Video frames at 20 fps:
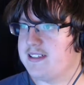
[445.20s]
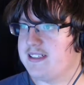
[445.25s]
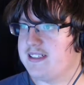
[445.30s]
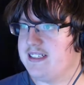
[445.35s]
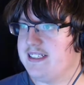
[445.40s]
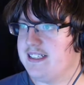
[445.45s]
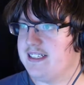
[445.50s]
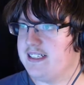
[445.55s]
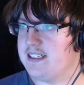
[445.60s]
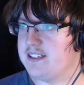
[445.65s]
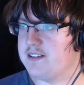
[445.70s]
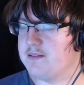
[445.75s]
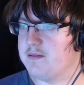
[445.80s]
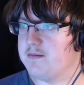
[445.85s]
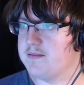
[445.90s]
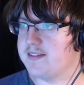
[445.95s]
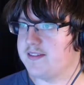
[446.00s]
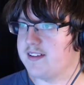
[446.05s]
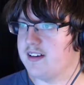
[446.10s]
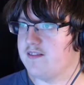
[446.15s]
did it to
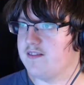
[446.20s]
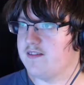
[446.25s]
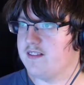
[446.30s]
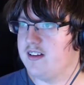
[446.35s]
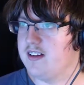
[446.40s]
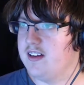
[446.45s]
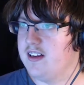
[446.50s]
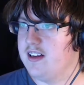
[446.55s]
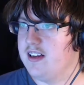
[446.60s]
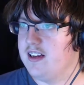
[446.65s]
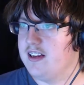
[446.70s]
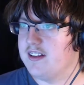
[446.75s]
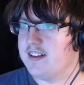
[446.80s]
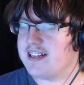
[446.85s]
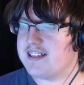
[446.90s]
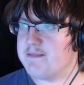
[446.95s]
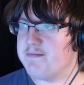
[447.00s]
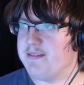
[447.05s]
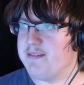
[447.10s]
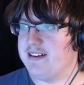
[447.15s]
himself.
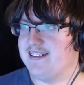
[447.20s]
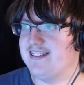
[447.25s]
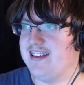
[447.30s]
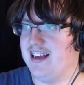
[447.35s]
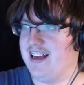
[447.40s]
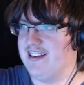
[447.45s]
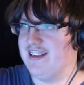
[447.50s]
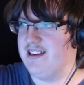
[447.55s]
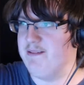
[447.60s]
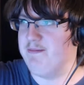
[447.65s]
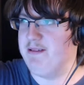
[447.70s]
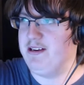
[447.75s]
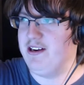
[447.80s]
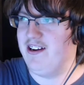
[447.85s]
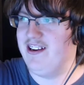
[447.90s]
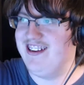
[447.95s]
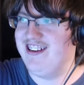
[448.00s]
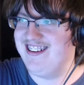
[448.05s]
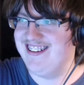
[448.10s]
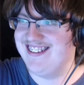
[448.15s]
That's a bit sad, to be
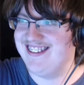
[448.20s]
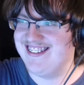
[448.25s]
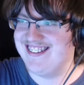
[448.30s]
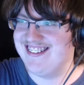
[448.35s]
honest.